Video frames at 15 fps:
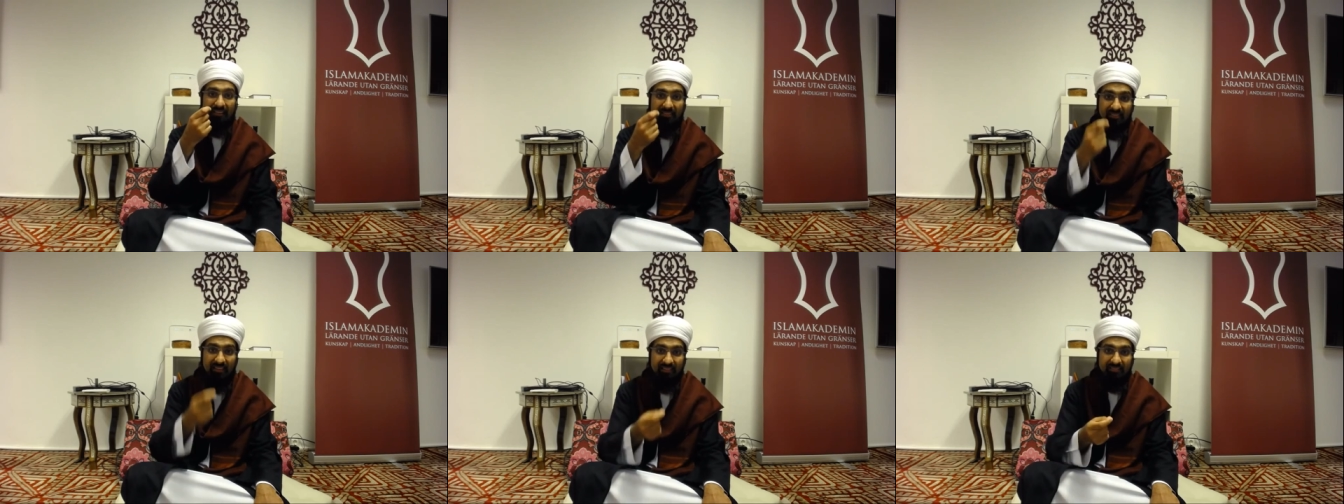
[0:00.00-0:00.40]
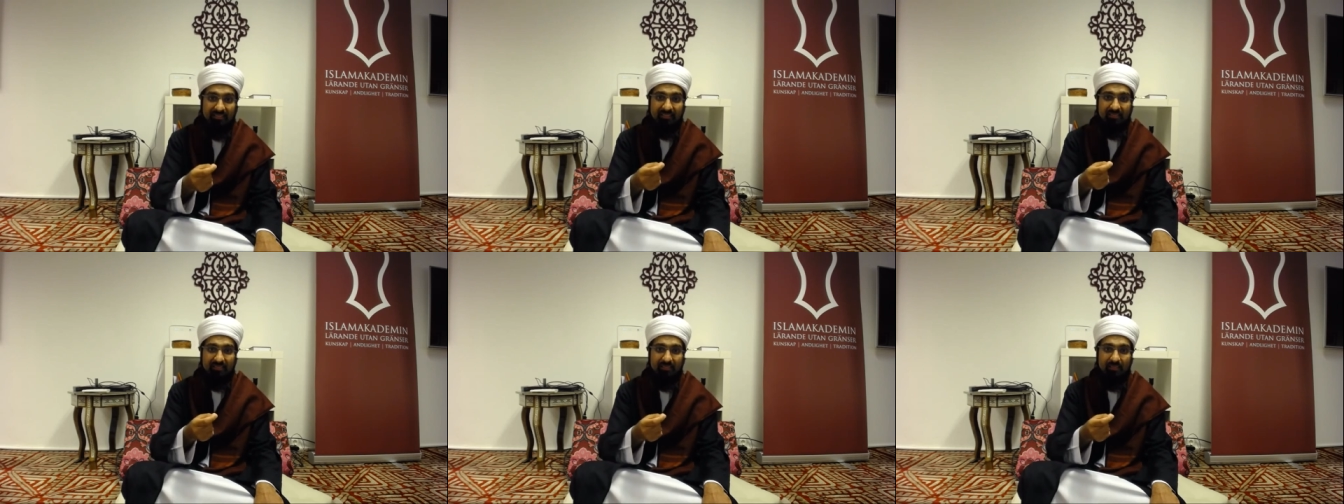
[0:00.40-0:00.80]

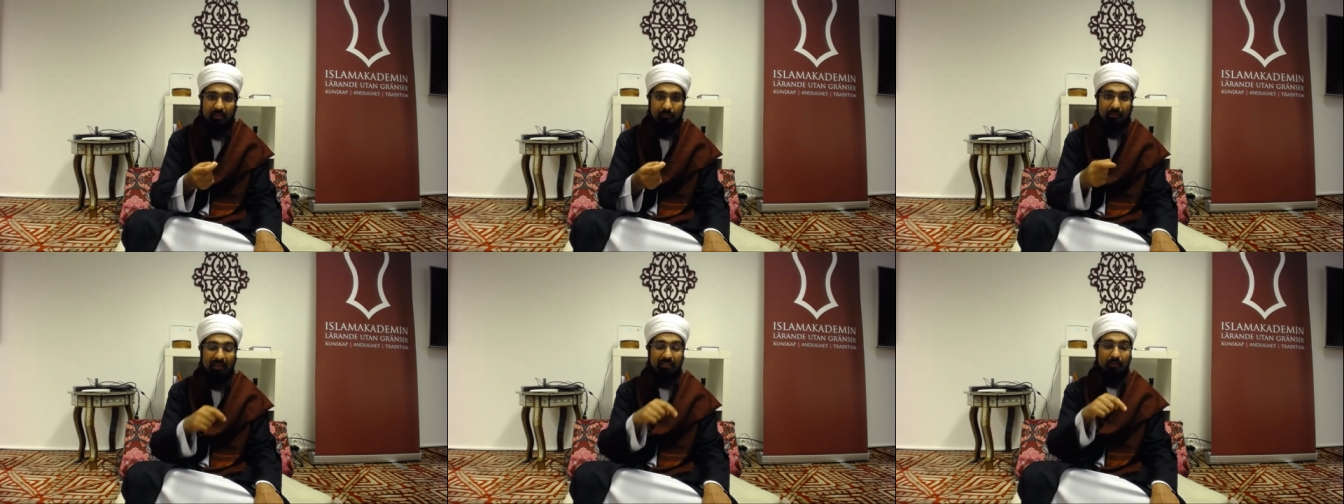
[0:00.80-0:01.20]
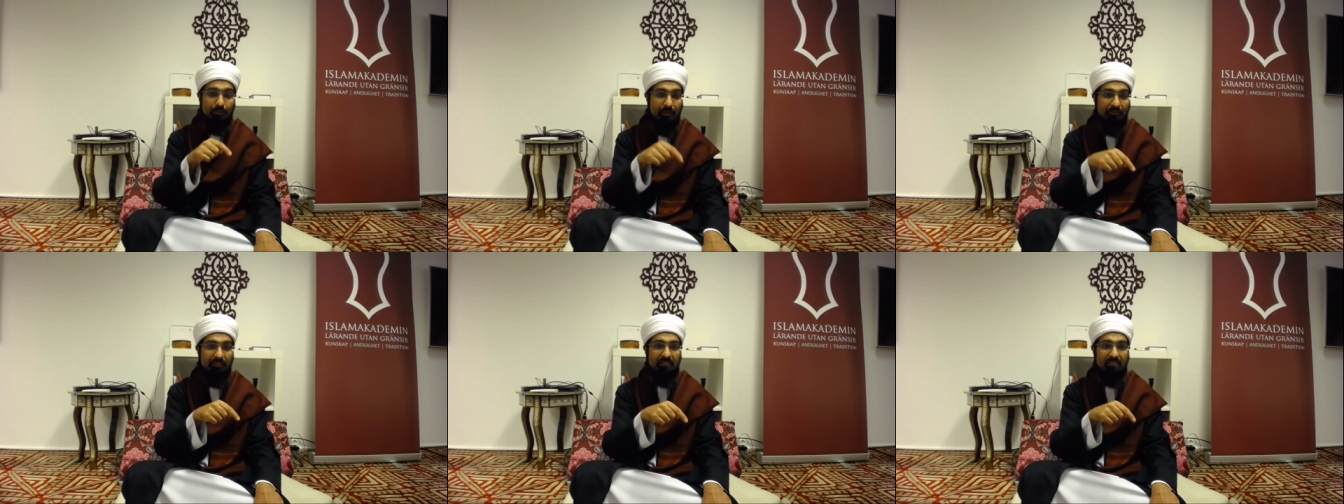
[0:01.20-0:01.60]
this by the
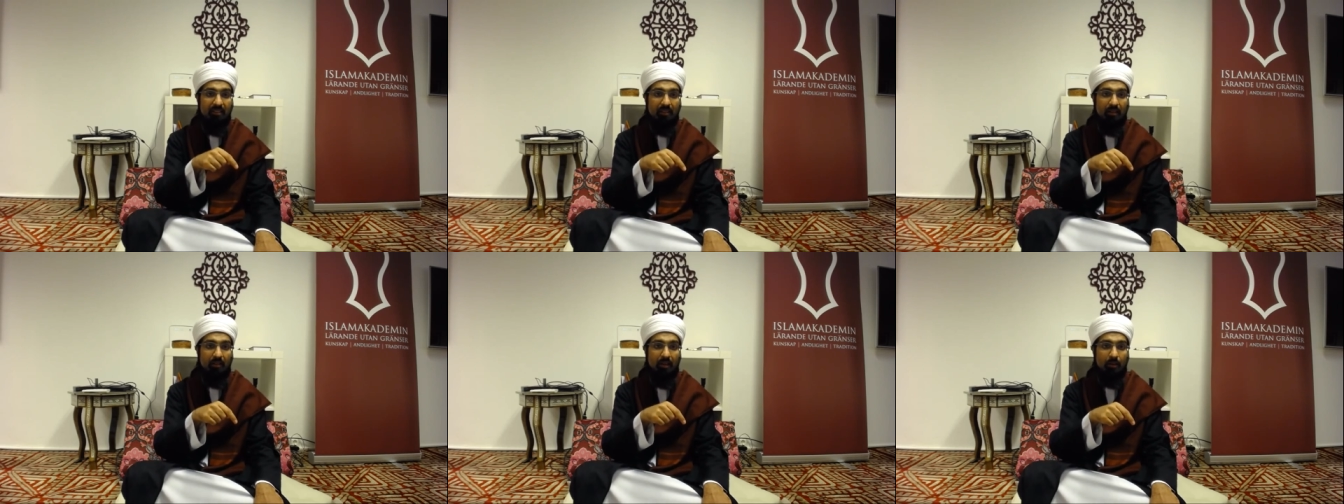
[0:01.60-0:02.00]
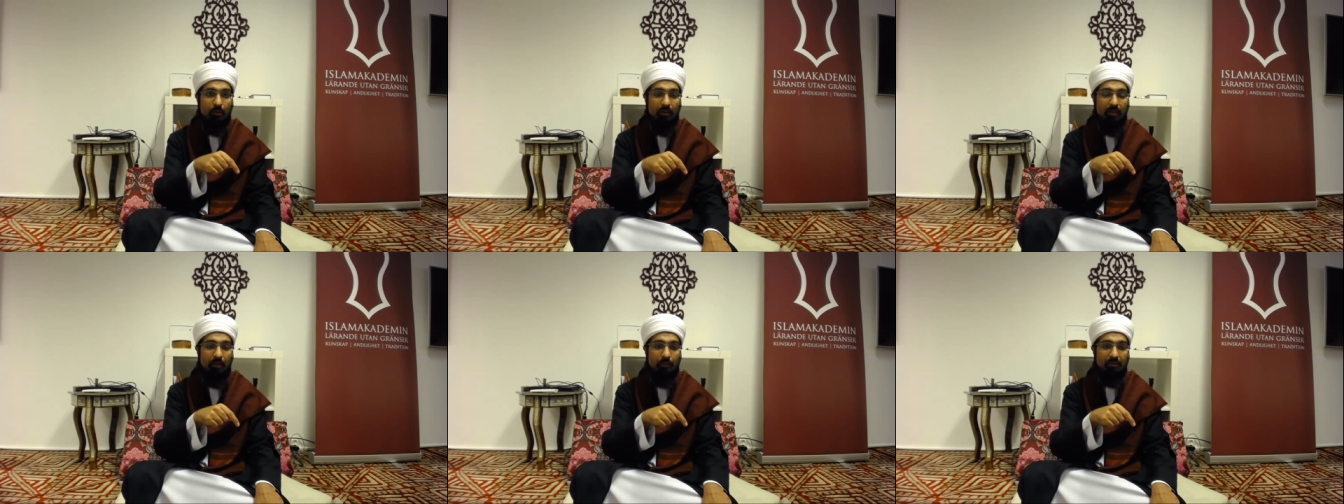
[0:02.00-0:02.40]
Prophet sallallahu
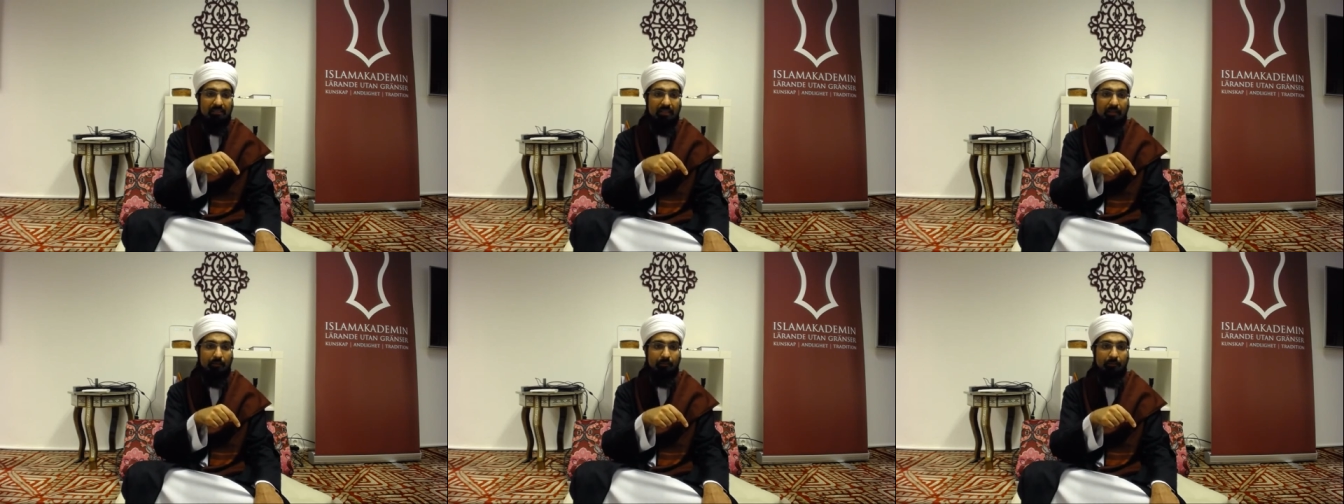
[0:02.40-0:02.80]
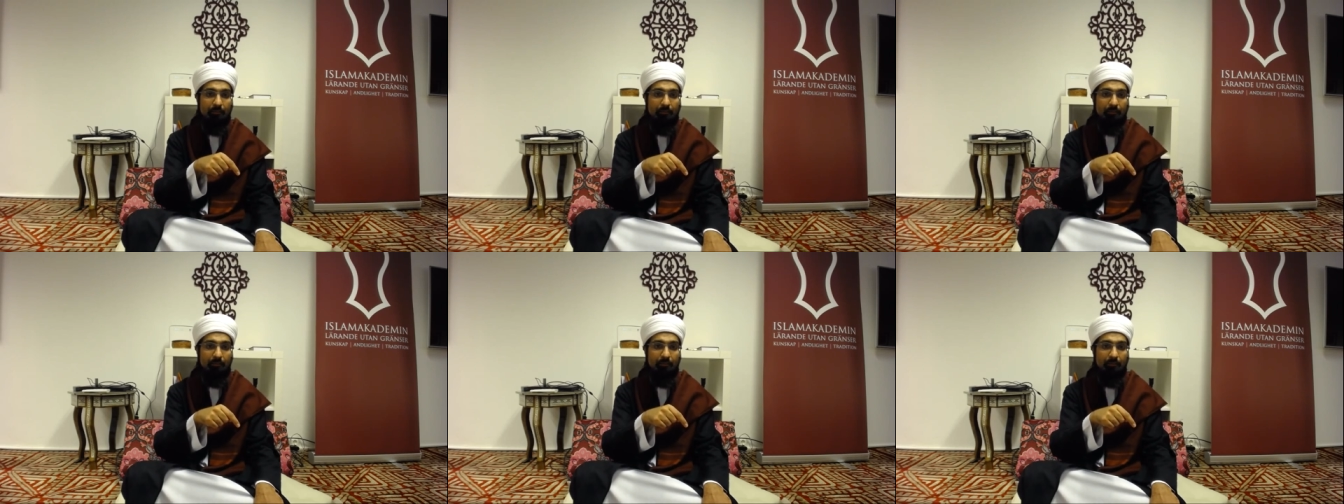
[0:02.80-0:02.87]
alaihi wasallam,